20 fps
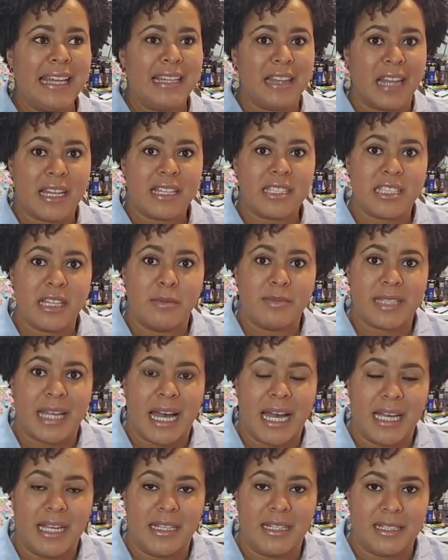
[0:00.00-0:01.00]
And a lot of times
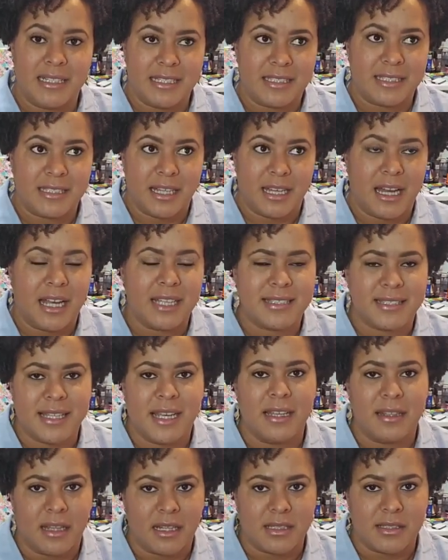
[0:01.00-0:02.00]
I get to that, I
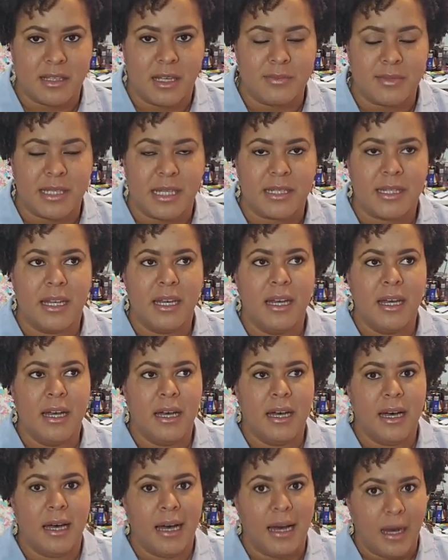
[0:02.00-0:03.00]
say a lot of times, like,
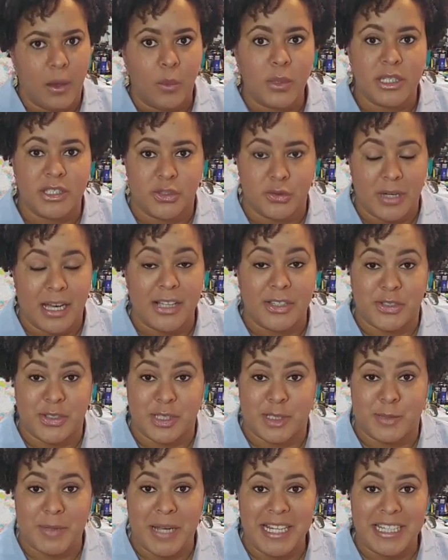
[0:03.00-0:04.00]
I want to trash
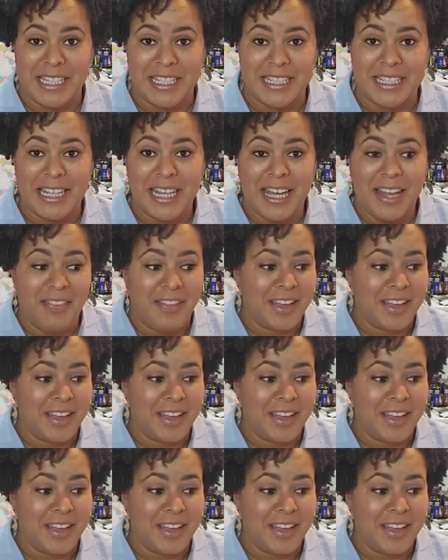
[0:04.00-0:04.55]
this painting.